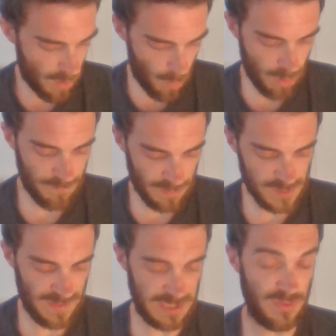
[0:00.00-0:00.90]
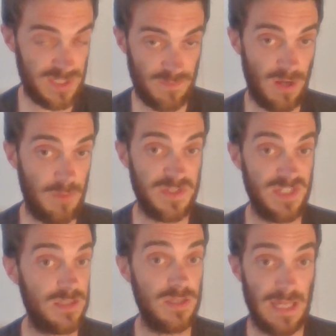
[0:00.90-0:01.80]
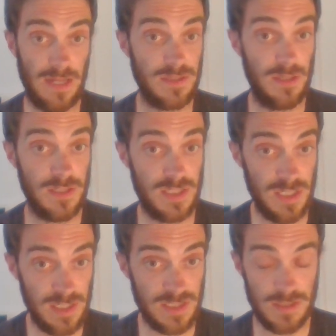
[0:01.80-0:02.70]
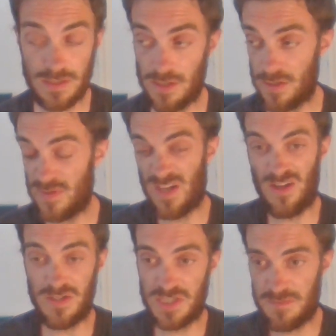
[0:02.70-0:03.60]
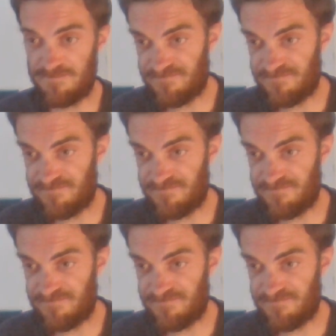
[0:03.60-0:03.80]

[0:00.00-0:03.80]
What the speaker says: All of those victories have come since 2006, so in the last